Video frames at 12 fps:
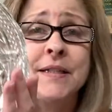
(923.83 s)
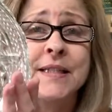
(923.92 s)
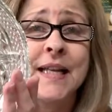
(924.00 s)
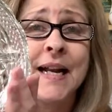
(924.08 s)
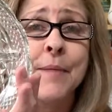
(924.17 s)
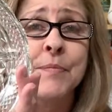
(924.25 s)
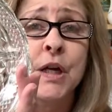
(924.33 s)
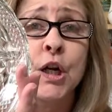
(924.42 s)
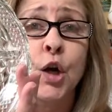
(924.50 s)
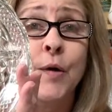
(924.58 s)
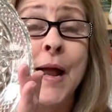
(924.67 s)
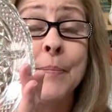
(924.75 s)
said I'm going to
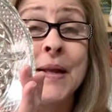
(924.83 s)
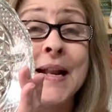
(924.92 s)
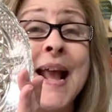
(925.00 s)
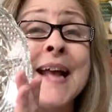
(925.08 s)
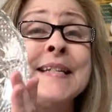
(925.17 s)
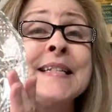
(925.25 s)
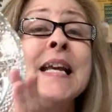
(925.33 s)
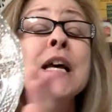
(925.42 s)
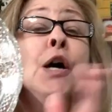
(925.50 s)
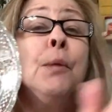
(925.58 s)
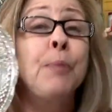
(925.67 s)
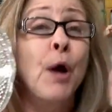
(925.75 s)
grab it. And
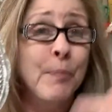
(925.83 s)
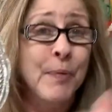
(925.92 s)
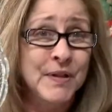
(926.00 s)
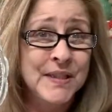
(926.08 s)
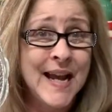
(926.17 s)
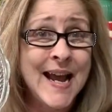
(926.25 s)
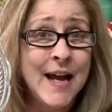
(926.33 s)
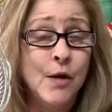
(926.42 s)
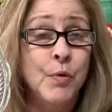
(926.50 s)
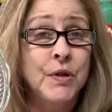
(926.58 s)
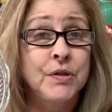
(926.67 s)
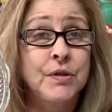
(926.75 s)
purple tag
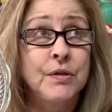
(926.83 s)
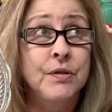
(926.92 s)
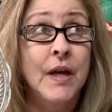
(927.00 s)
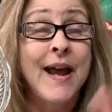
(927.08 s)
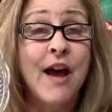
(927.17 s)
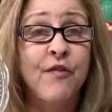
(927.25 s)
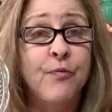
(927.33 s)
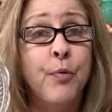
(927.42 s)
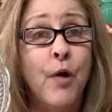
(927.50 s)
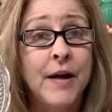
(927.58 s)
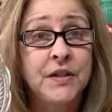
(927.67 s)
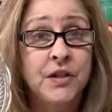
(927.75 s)
was the half
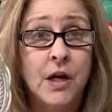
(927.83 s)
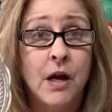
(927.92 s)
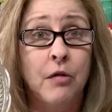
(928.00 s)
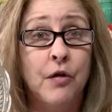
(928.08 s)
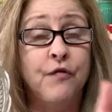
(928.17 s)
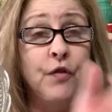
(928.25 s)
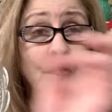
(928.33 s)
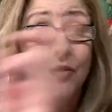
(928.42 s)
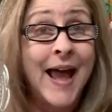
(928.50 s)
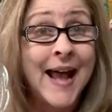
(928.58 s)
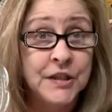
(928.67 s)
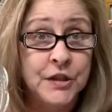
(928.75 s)
price color for
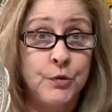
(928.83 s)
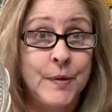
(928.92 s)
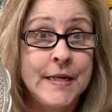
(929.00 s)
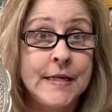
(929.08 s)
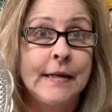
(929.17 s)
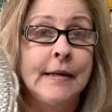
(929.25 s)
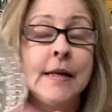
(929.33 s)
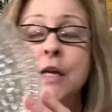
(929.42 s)
last week.